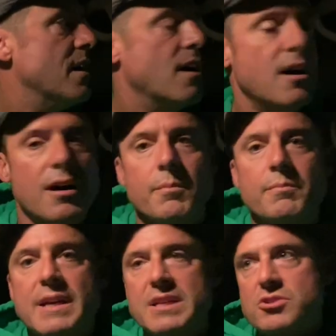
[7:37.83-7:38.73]

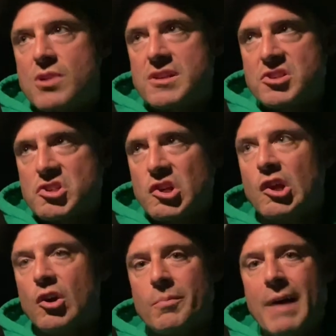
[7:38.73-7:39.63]
It stretches your
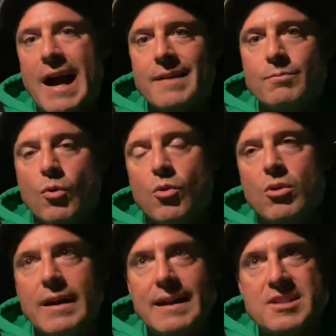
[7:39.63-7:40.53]
lower back
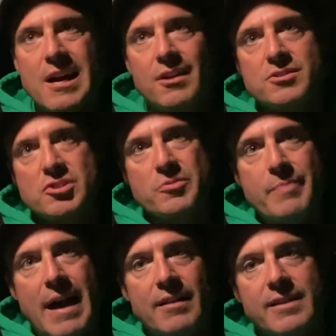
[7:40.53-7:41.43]
more and it challenges
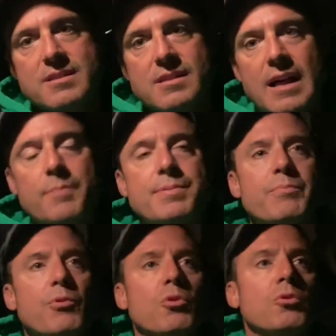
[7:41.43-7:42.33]
your balance. A lot of
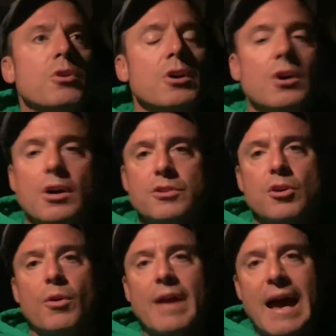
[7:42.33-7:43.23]
people
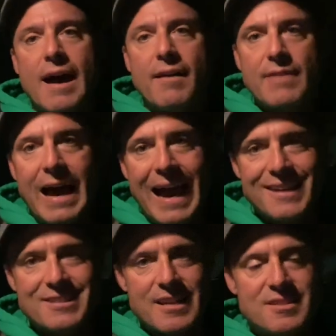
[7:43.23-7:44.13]
don't have
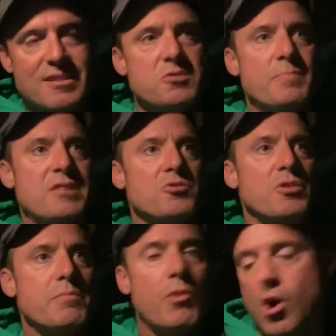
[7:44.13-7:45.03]
access to
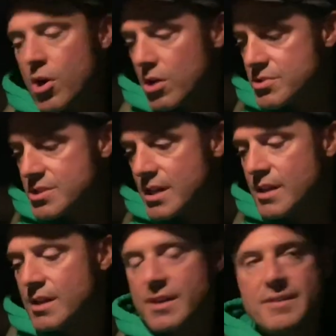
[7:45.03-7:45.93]
specialty bars.
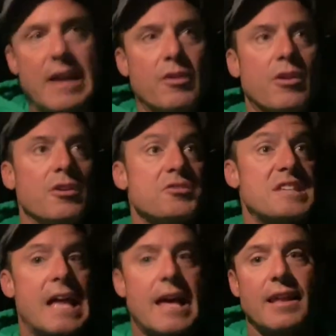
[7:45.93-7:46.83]
They don't
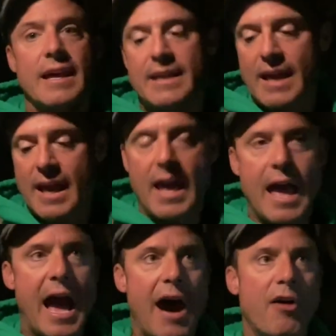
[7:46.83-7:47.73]
understand like
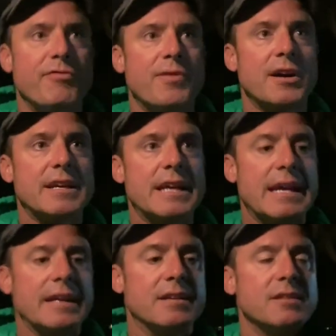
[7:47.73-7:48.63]
how
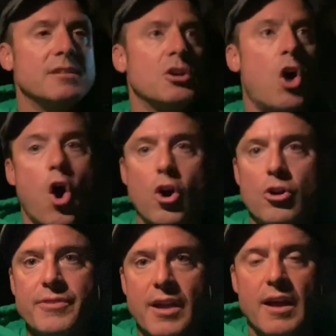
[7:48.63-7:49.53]
fucking
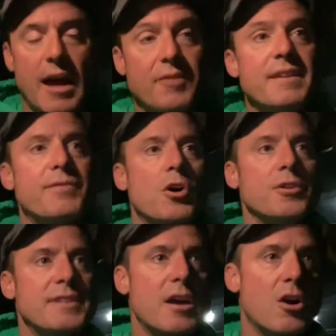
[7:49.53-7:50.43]
hard, how
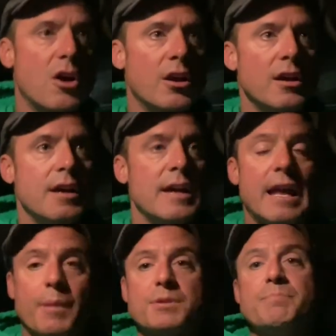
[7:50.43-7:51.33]
difficult they are
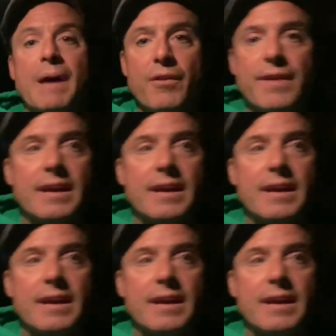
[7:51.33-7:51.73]
and how much better